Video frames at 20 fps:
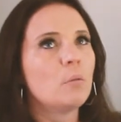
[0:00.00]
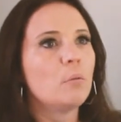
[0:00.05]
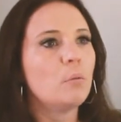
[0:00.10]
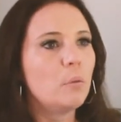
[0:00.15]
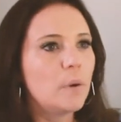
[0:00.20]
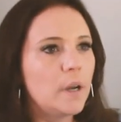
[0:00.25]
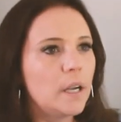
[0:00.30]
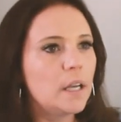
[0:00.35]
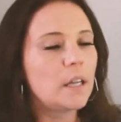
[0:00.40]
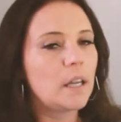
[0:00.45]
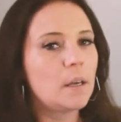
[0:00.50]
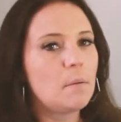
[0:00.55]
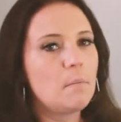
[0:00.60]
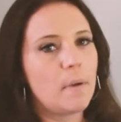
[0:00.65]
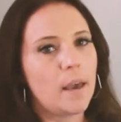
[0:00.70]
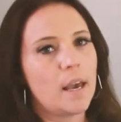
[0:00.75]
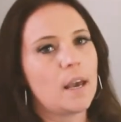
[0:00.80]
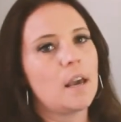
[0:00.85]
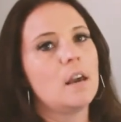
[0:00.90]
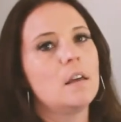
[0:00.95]
really
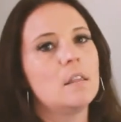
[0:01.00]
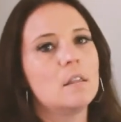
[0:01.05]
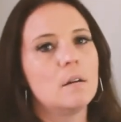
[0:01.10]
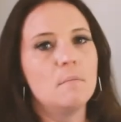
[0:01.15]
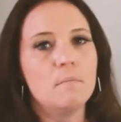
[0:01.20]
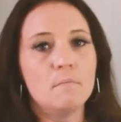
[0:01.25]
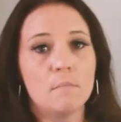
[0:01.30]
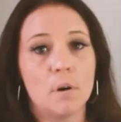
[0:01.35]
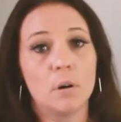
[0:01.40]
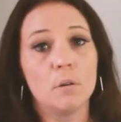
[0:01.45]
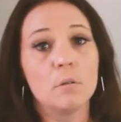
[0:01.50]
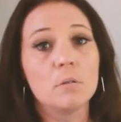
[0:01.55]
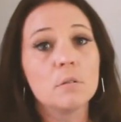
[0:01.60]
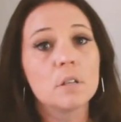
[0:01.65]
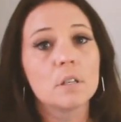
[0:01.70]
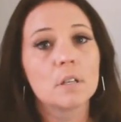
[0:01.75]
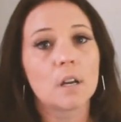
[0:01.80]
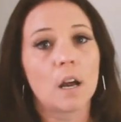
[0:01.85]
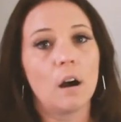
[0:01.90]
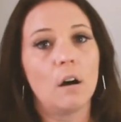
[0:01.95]
making the
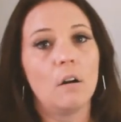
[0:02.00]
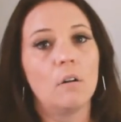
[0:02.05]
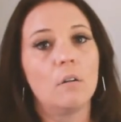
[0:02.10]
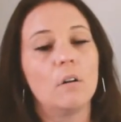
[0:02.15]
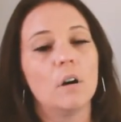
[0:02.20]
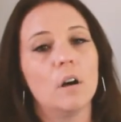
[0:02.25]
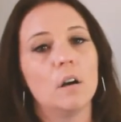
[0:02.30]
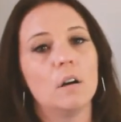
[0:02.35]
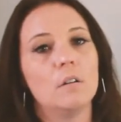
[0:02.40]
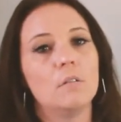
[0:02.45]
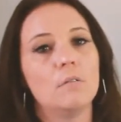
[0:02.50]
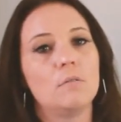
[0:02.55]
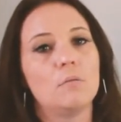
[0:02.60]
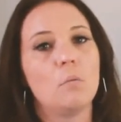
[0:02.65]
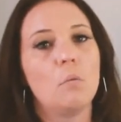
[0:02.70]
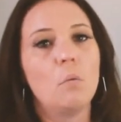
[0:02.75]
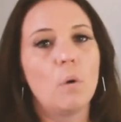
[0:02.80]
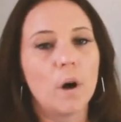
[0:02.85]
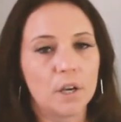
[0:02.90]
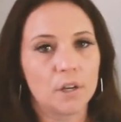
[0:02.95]
most out
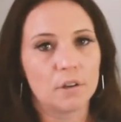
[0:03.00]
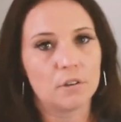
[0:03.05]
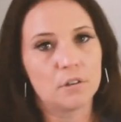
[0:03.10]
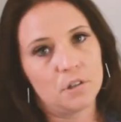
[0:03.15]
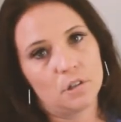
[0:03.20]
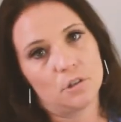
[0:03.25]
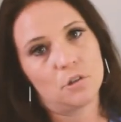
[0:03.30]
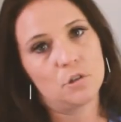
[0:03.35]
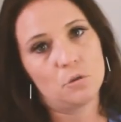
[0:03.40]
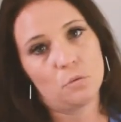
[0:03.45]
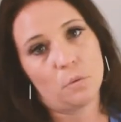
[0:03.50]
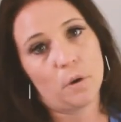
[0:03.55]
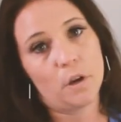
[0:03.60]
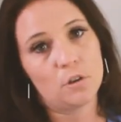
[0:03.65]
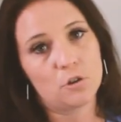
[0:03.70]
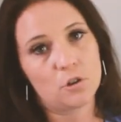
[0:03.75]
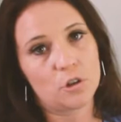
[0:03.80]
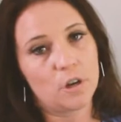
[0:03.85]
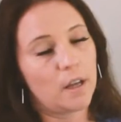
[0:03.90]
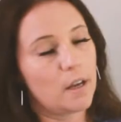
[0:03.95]
of what your
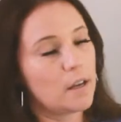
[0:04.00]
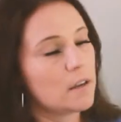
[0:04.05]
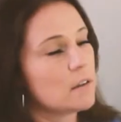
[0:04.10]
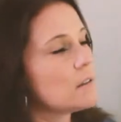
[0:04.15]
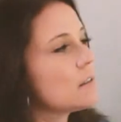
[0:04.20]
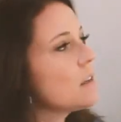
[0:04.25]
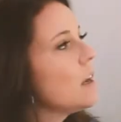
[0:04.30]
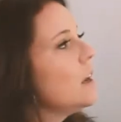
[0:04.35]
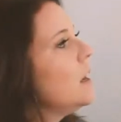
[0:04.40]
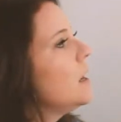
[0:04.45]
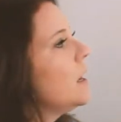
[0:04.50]
situation is.